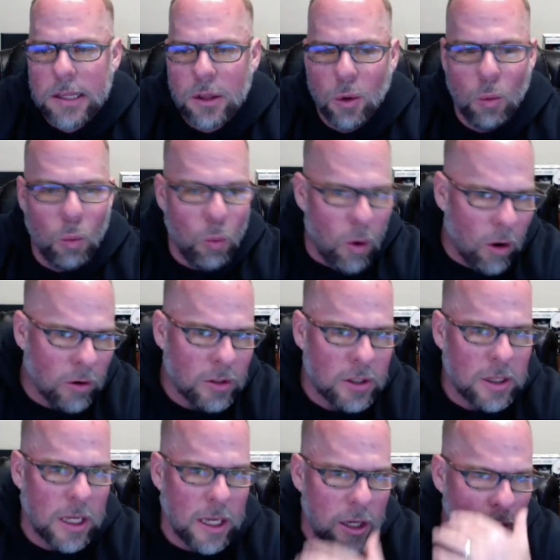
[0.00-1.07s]
The
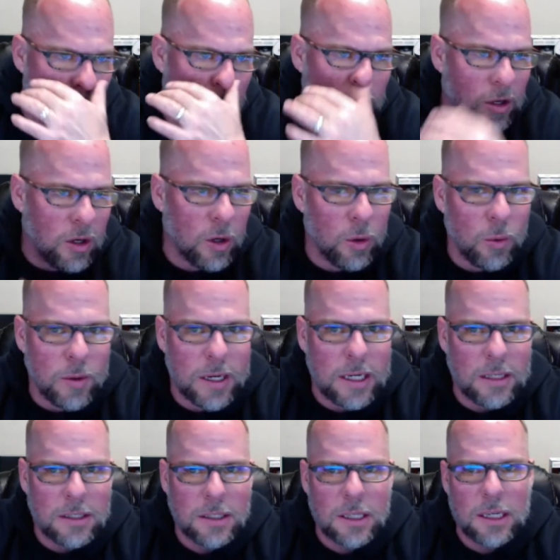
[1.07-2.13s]
worst thing you can do
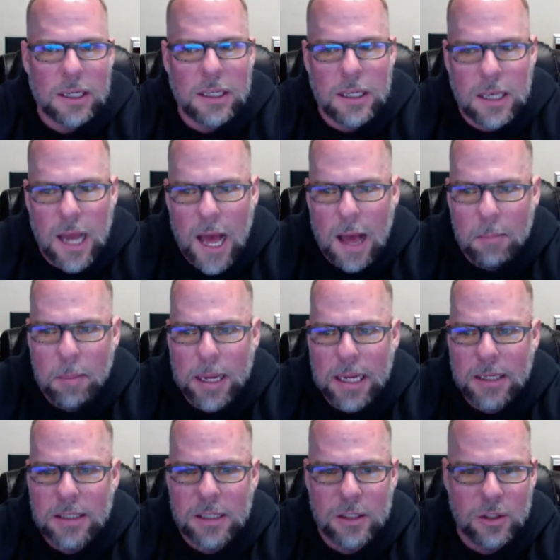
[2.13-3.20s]
is not
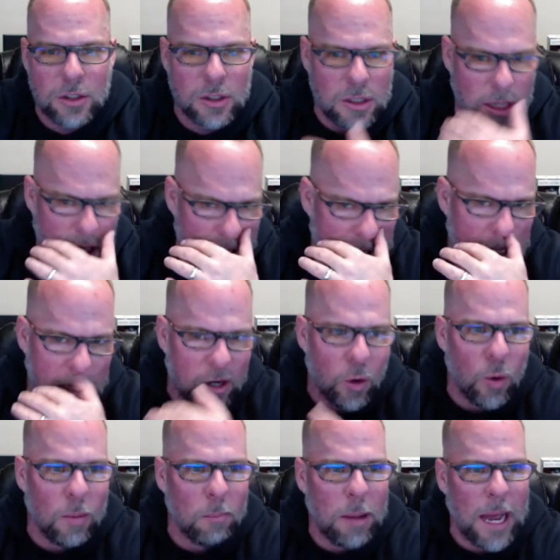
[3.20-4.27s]
pay attention. Again,
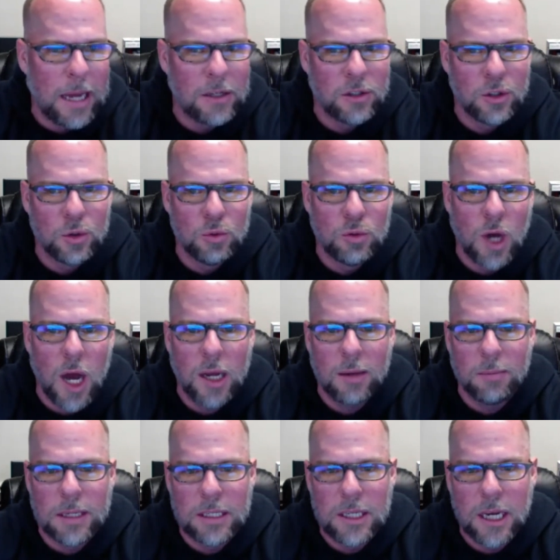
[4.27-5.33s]
going back to
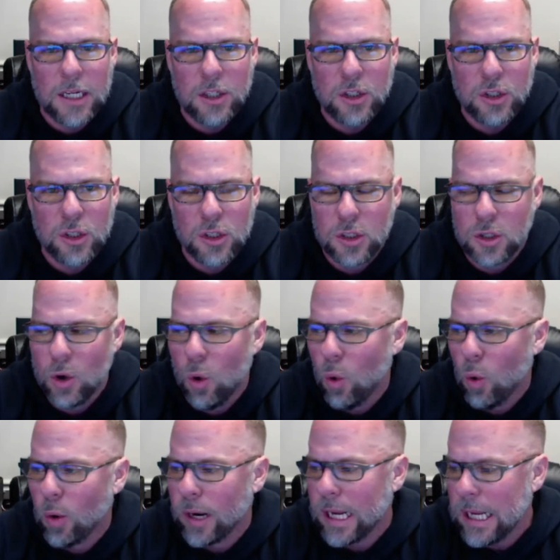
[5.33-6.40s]
documentation
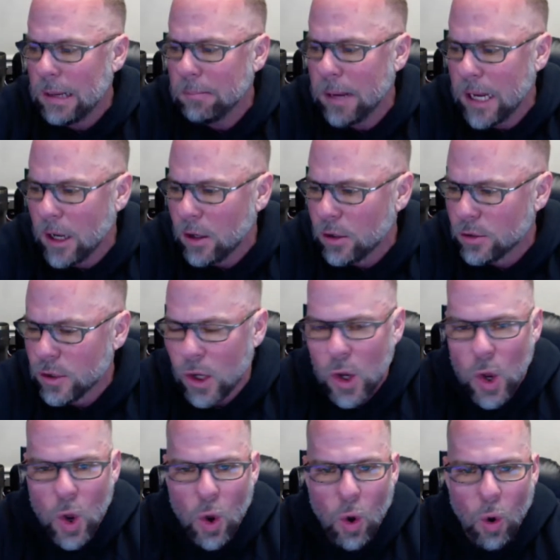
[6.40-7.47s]
or emails
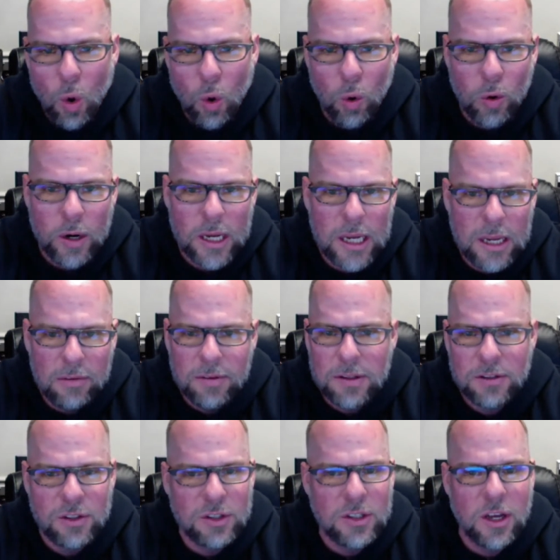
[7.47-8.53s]
or
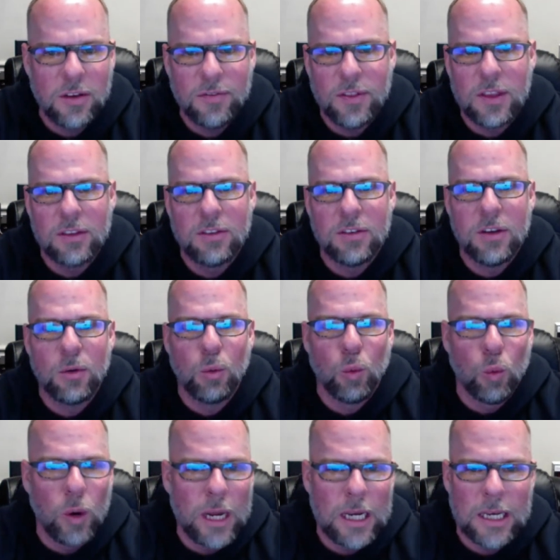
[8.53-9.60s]
even stuff that's
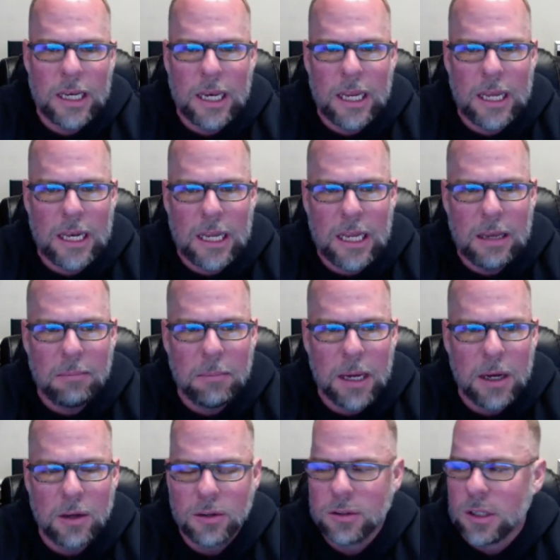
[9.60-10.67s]
written in
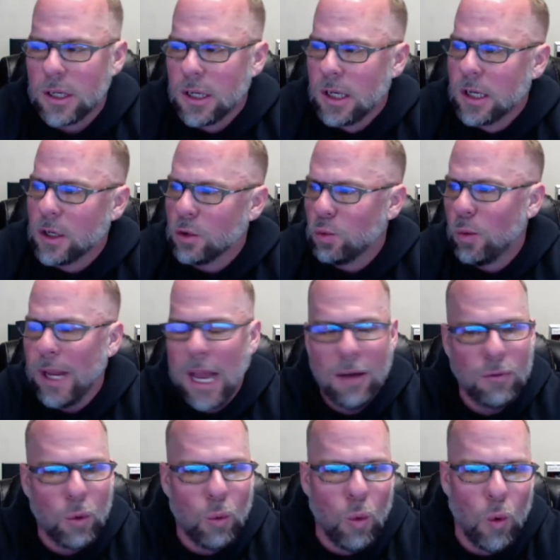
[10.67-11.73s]
emails, because we
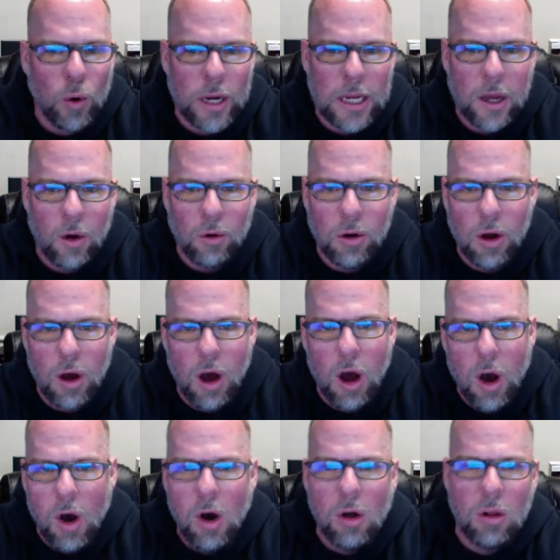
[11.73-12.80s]
have a warning on
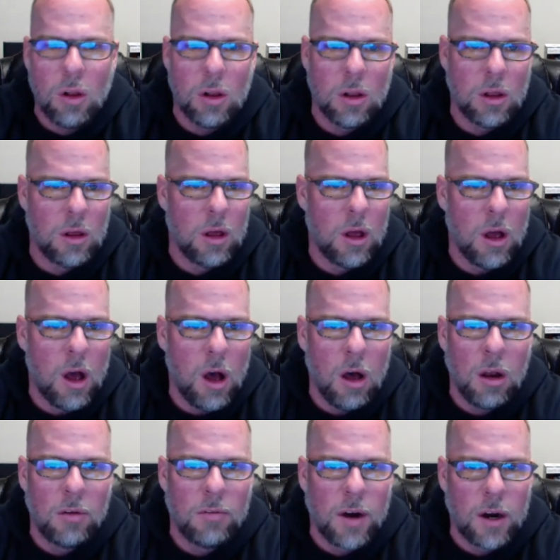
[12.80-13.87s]
all
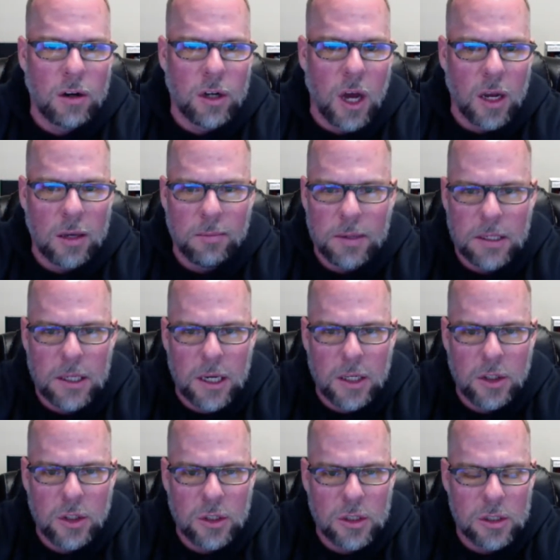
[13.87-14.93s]
of our
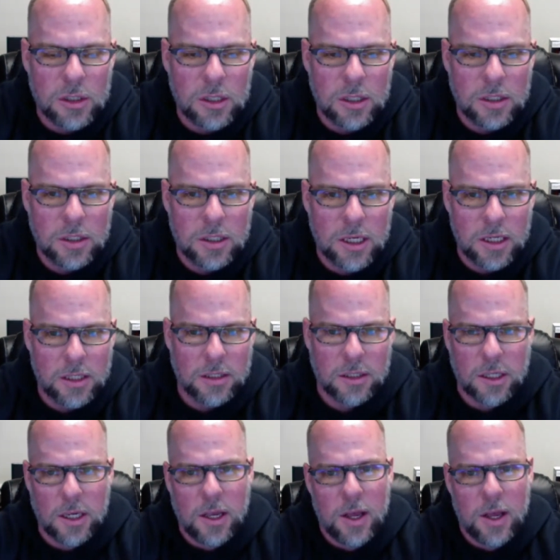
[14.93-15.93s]
documentation that says